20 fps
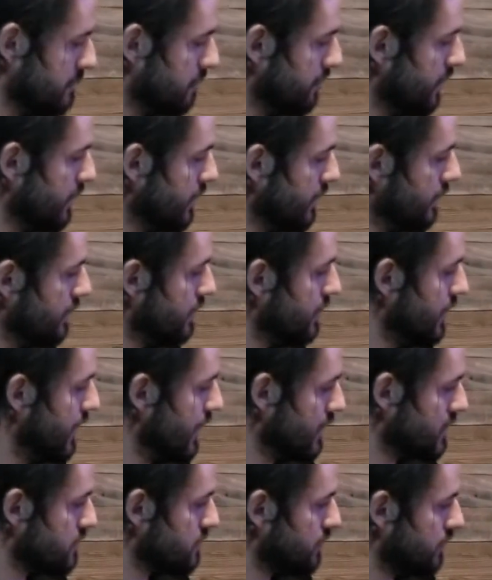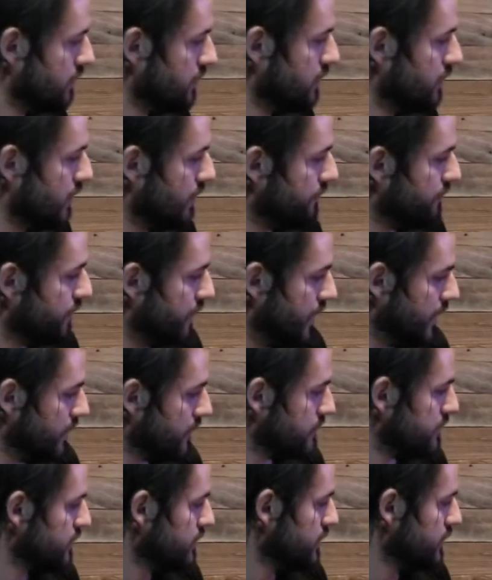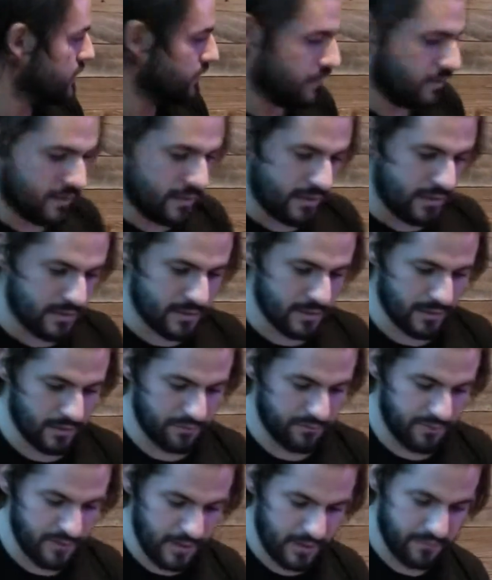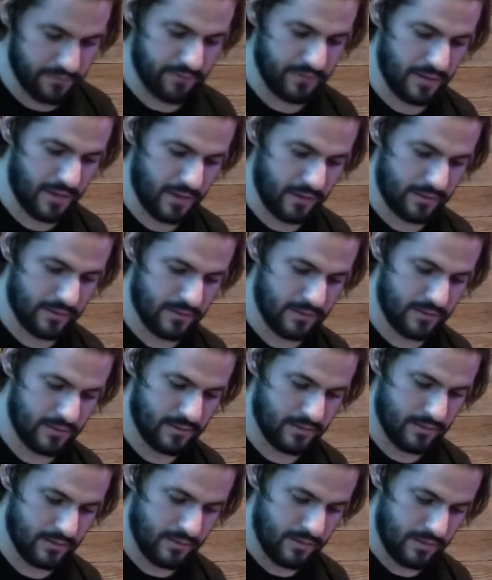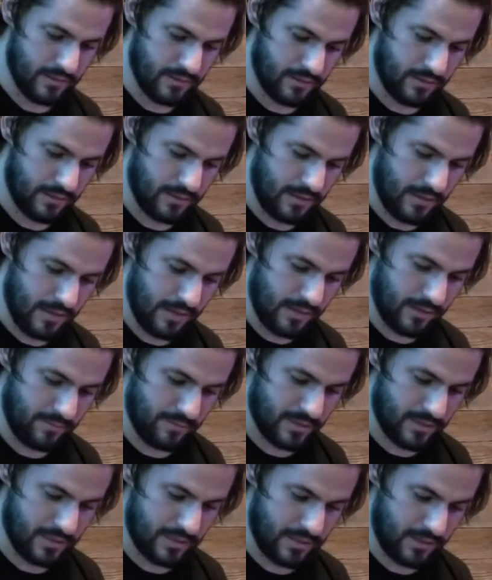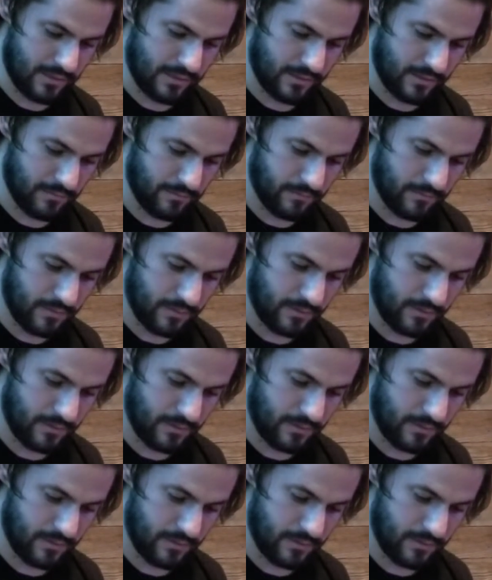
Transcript: blend the natural effect into the fake effect. Okay, then I'm going to take some